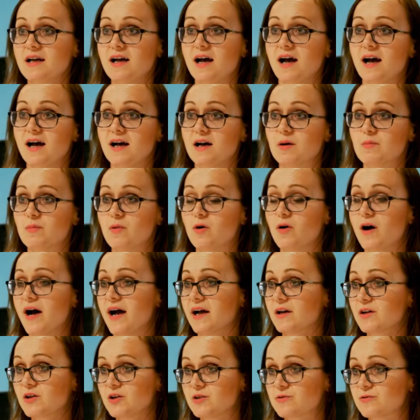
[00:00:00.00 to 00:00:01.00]
uh, more
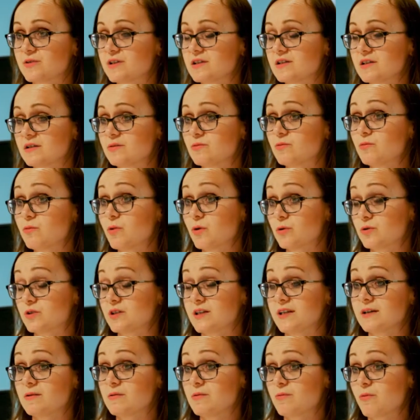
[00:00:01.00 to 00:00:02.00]
accurate in what
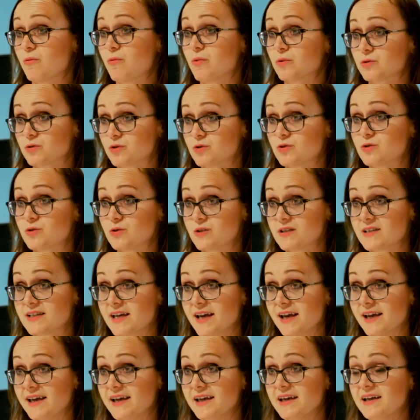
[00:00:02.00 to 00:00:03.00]
they want to
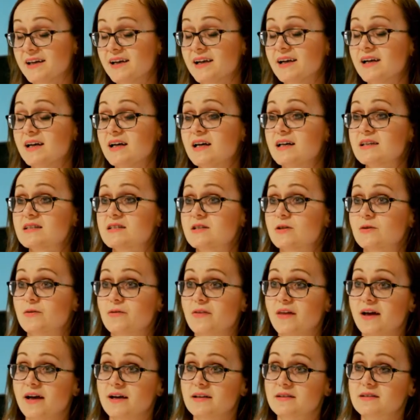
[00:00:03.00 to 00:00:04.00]
say so
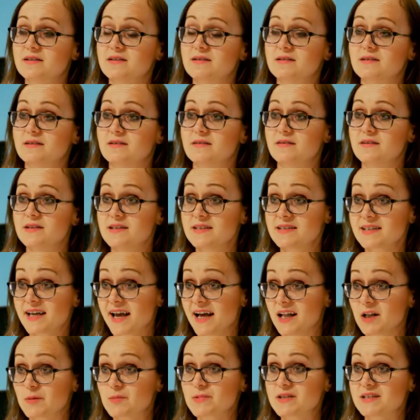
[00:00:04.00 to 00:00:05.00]
that this
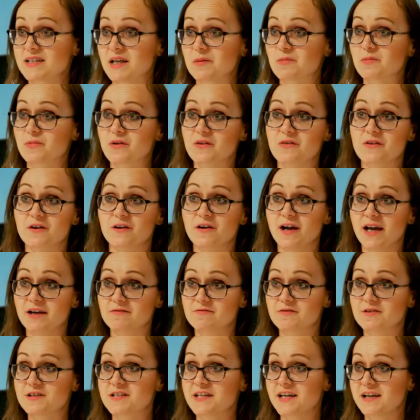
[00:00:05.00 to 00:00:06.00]
helps them with their
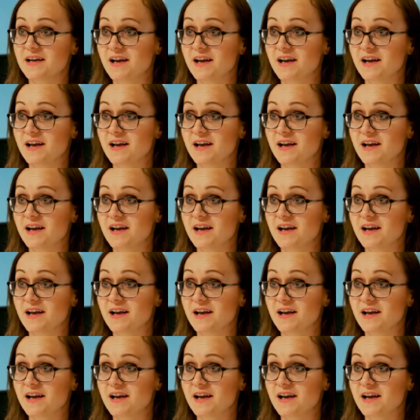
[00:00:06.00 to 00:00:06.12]
everyday